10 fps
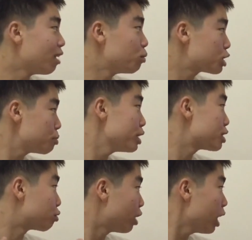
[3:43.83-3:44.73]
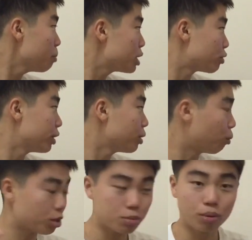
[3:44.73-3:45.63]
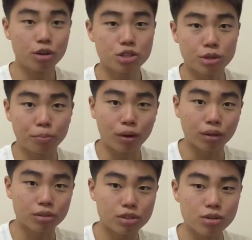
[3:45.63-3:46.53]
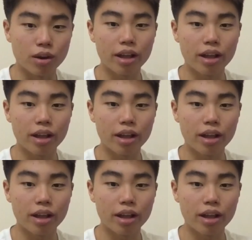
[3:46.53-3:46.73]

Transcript: Which means Real Madrid was pushed to pot 2.